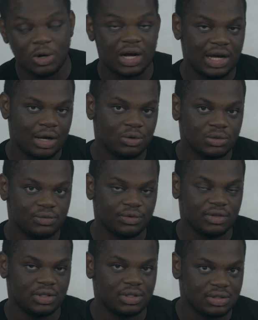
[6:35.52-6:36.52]
account for
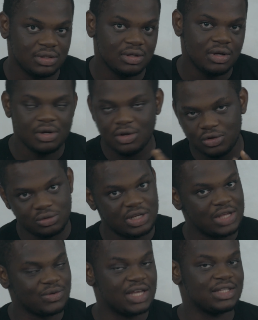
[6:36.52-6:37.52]
this. So
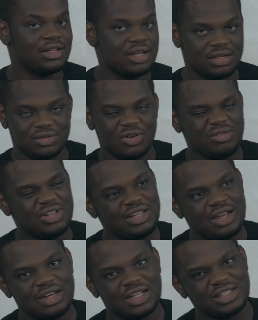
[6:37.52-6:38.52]
that's why I said that it's not really
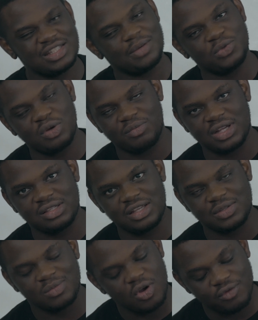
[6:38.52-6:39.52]
an exception per se, it's
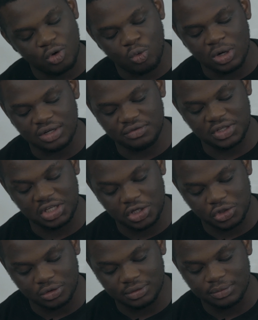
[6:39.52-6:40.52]
more of a
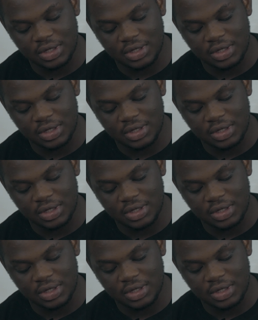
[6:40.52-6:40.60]
qualification.